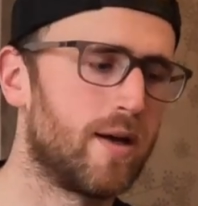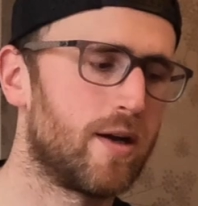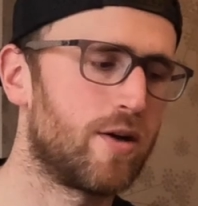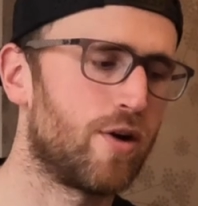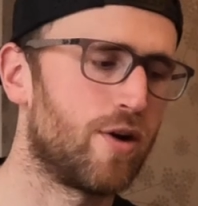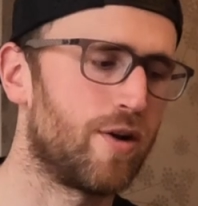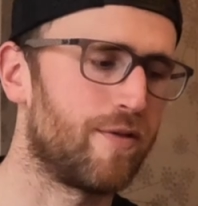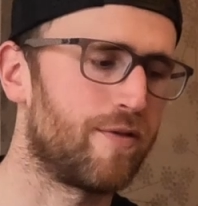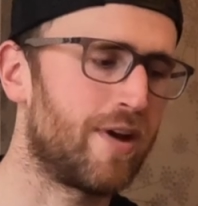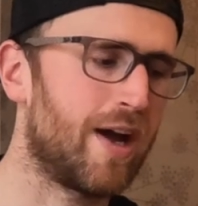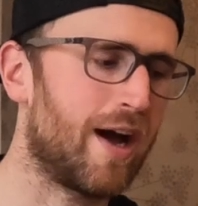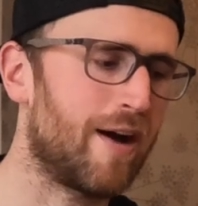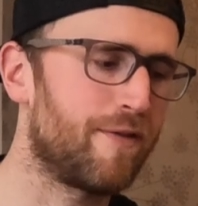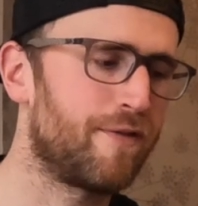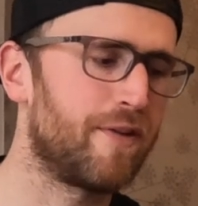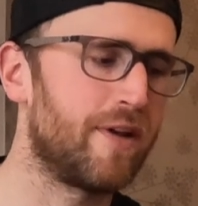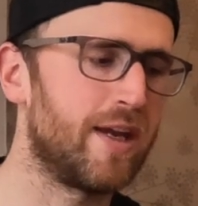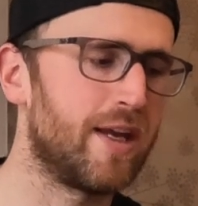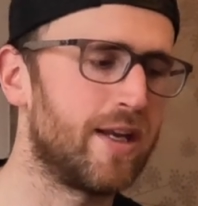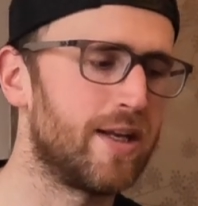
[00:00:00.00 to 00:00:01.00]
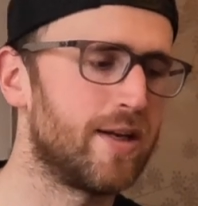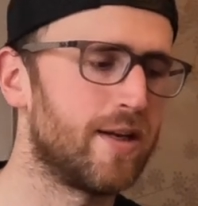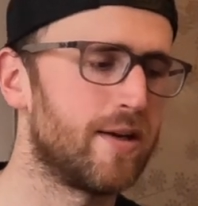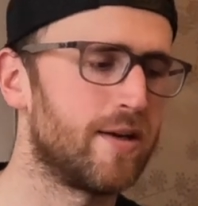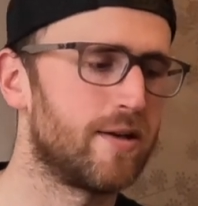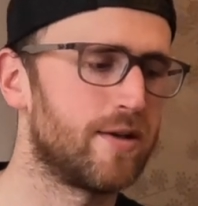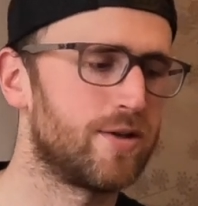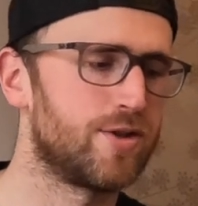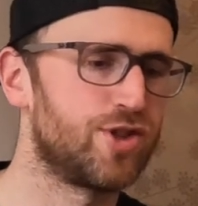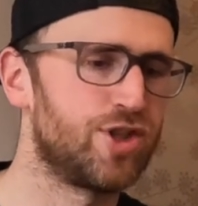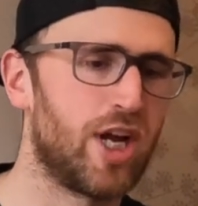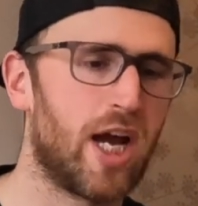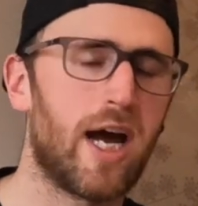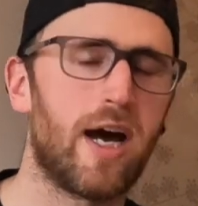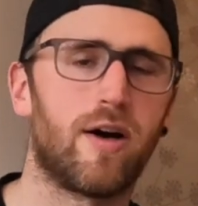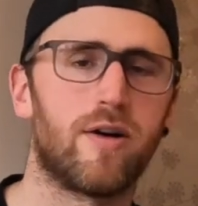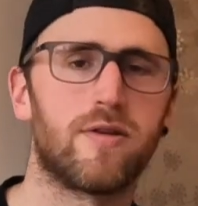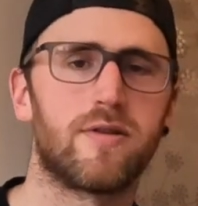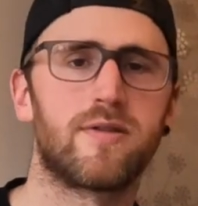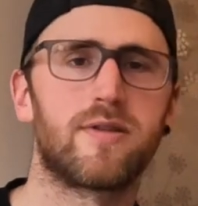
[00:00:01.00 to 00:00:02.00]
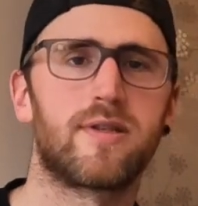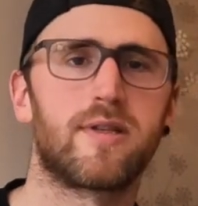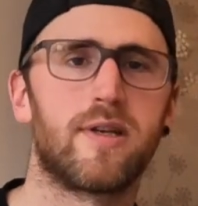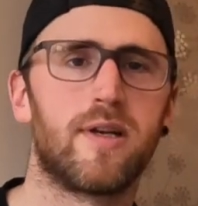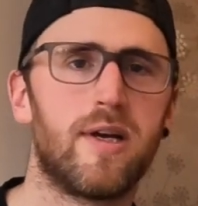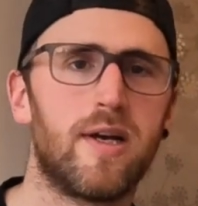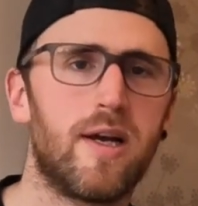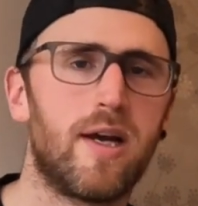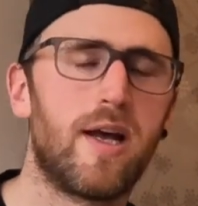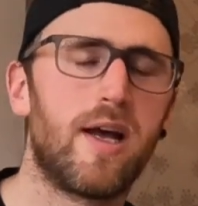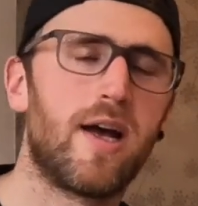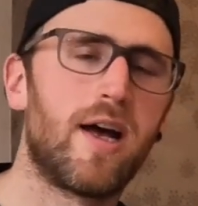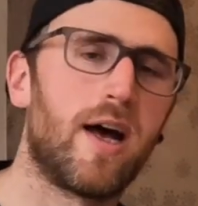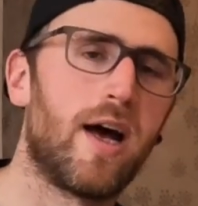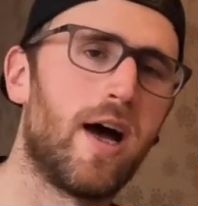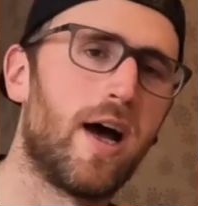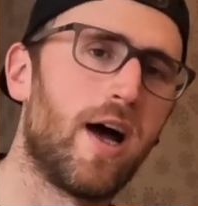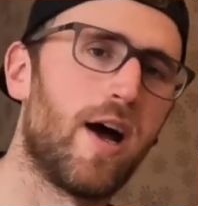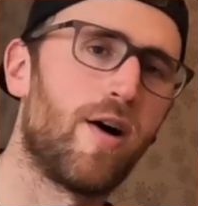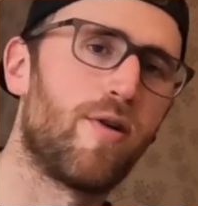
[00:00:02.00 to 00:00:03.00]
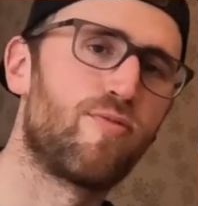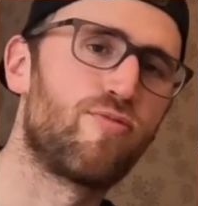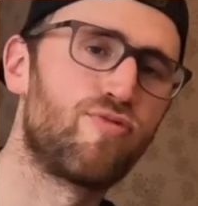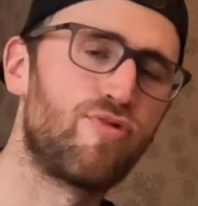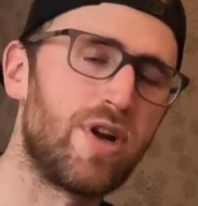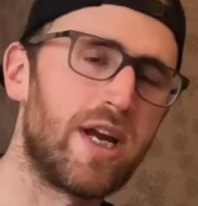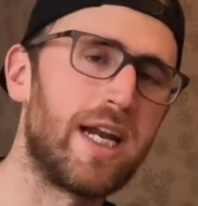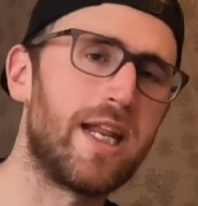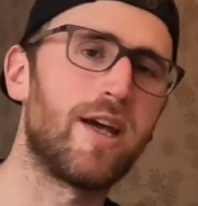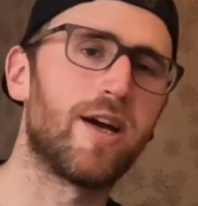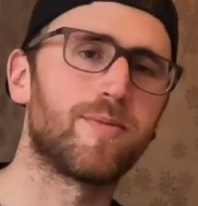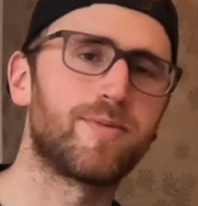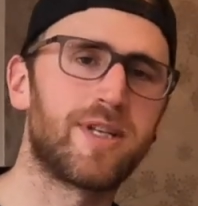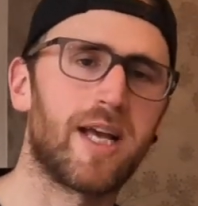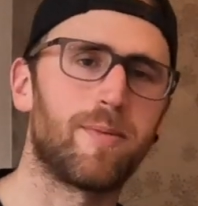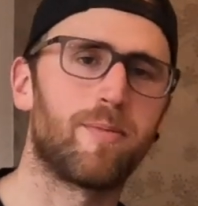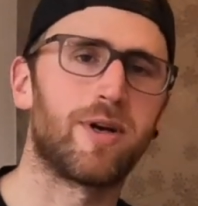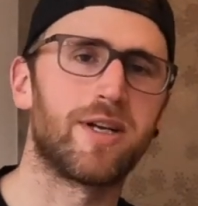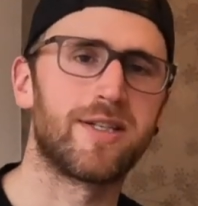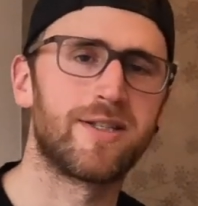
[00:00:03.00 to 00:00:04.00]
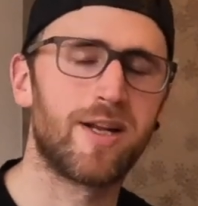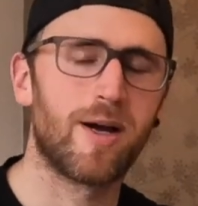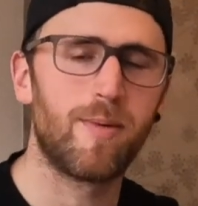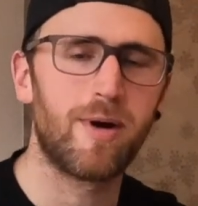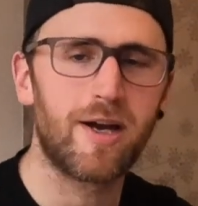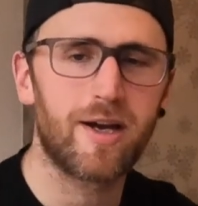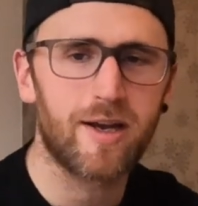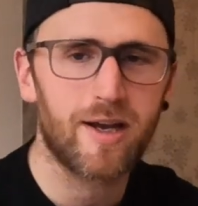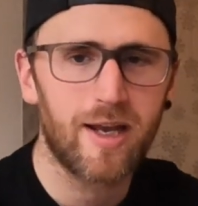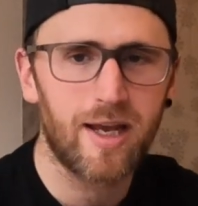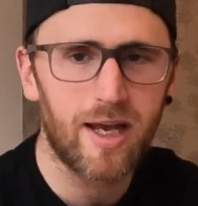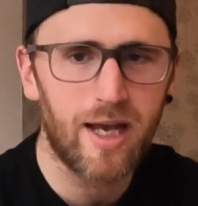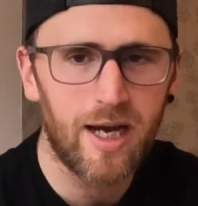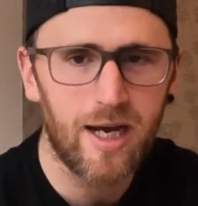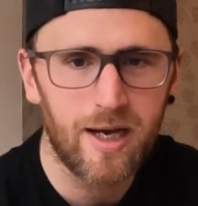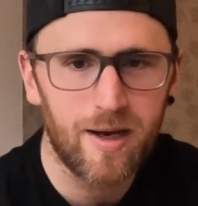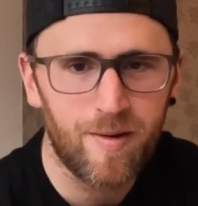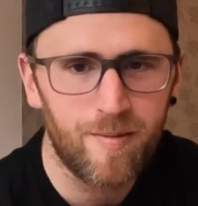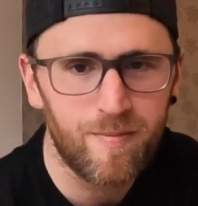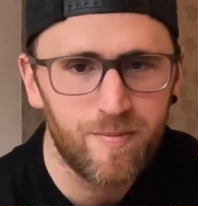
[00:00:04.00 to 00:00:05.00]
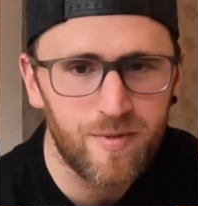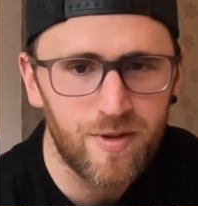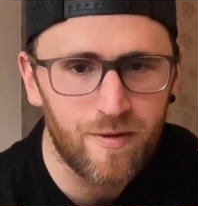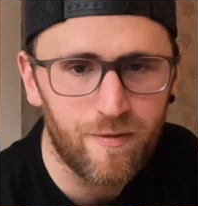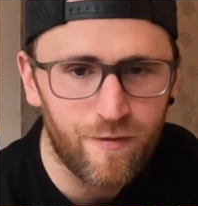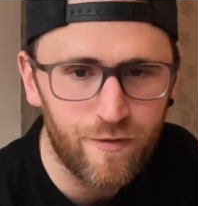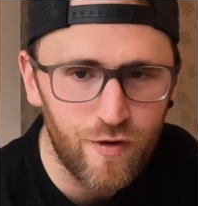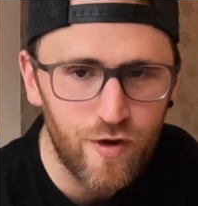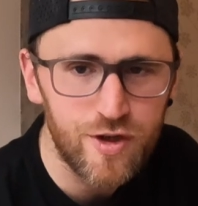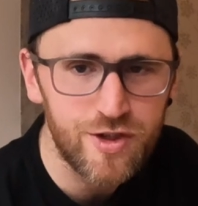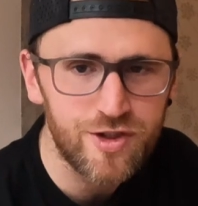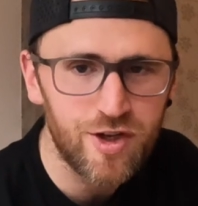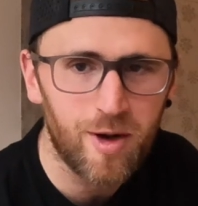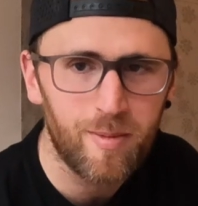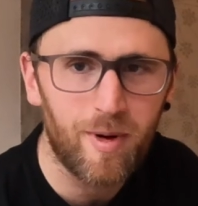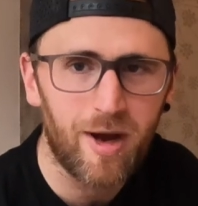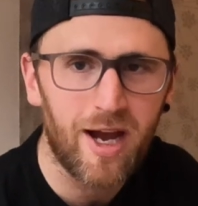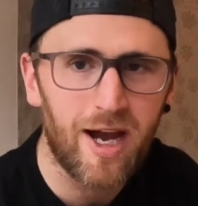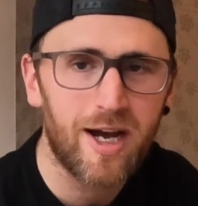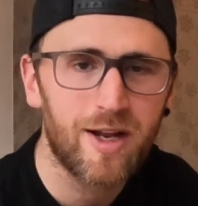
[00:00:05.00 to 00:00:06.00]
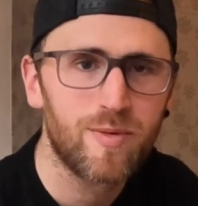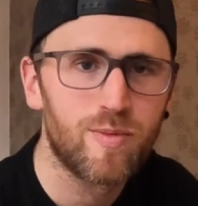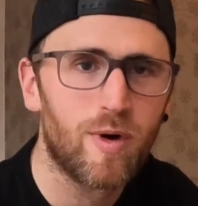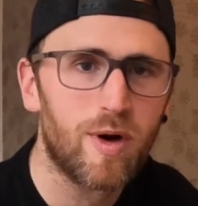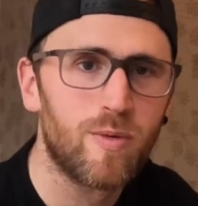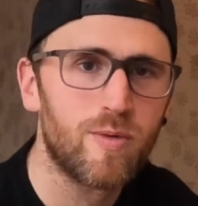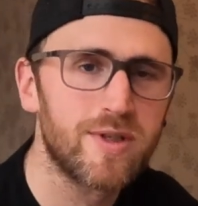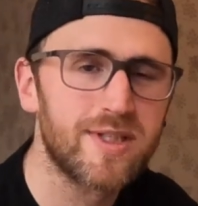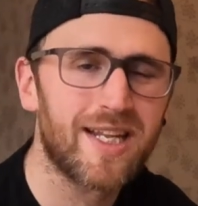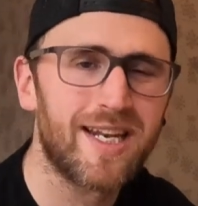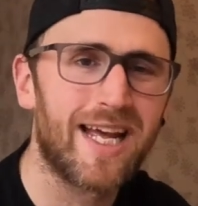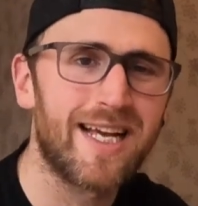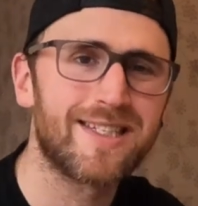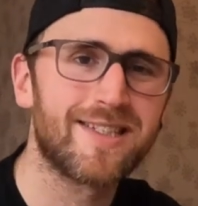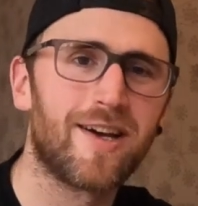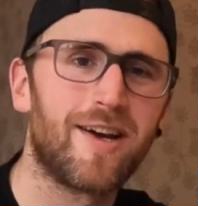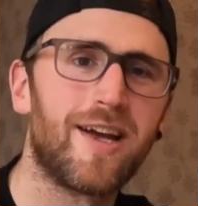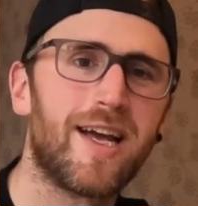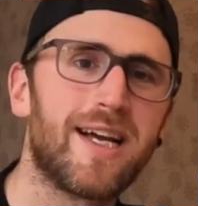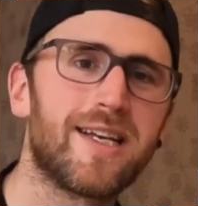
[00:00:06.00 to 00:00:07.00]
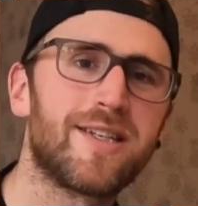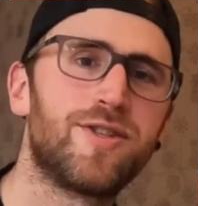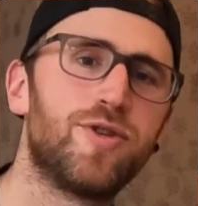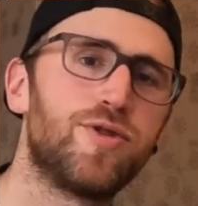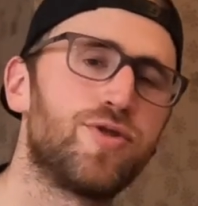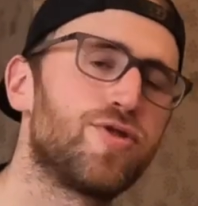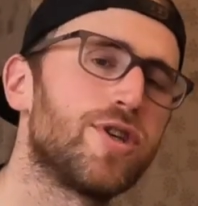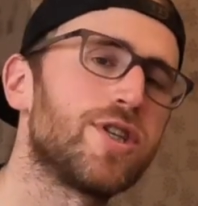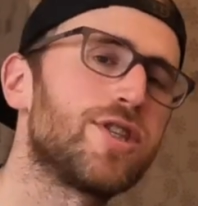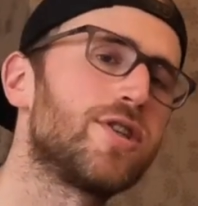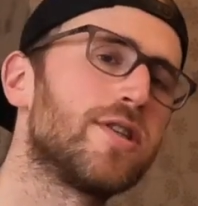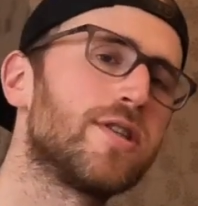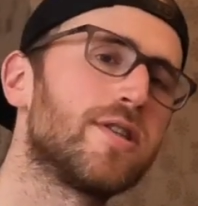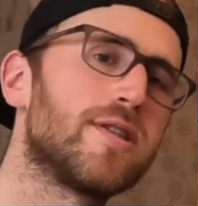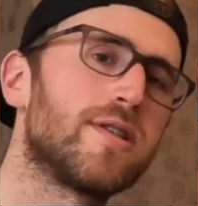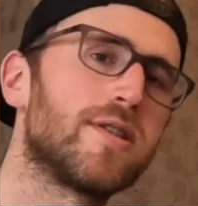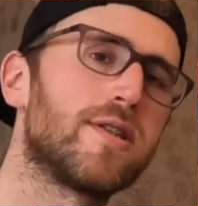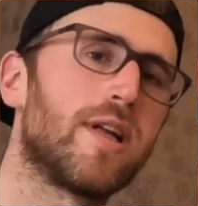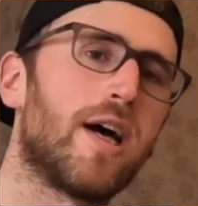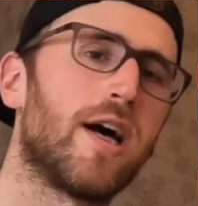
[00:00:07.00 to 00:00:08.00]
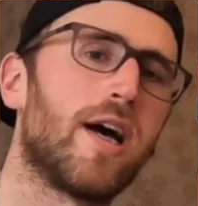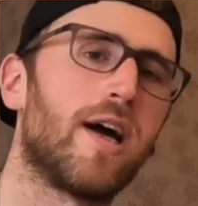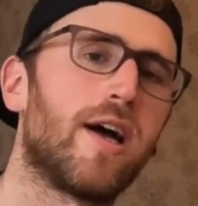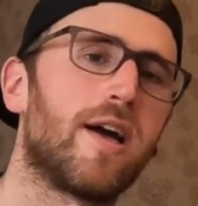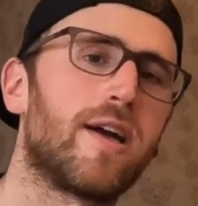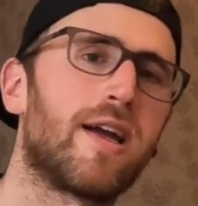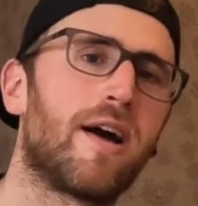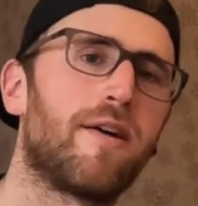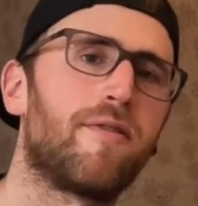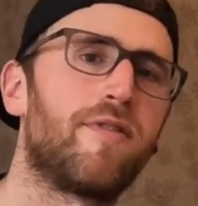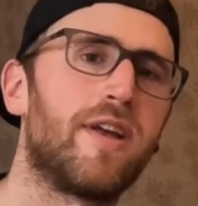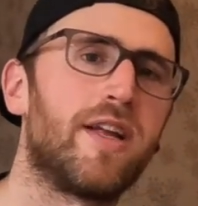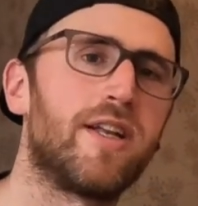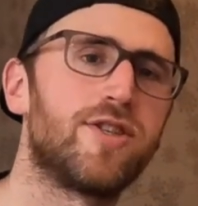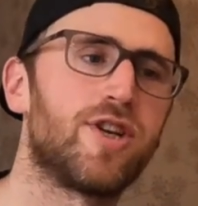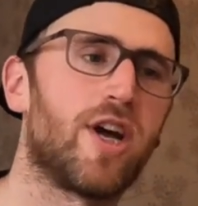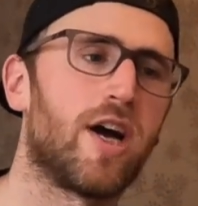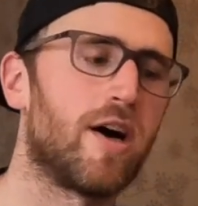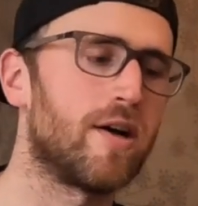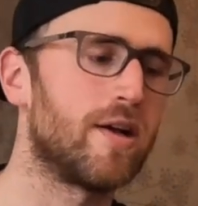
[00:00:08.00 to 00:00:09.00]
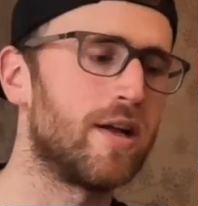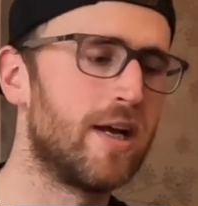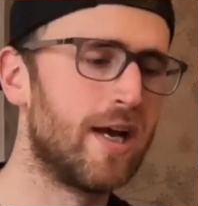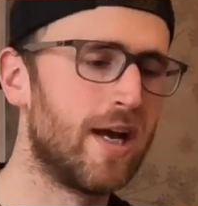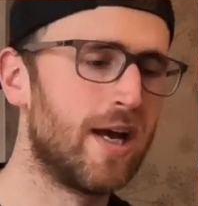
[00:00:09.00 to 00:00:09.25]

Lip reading: of caffeine gels really upset my stomach. The first time I had one was an SIS nutrition caffeine gel,